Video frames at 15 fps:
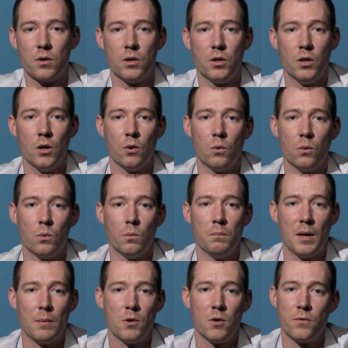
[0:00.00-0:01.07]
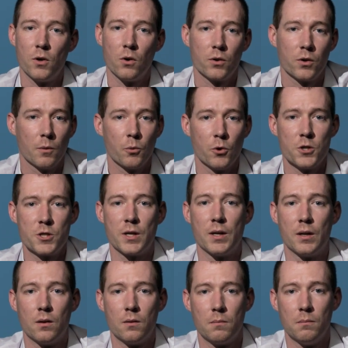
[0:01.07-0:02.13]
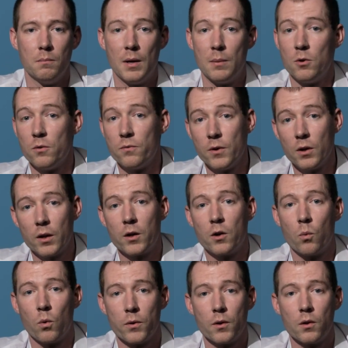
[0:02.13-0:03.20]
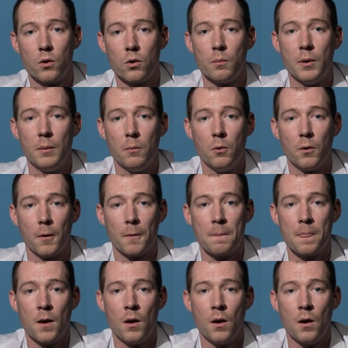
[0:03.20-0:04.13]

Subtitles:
You know, maybe you feel underappreciated. Maybe you feel like you're worth a little bit more.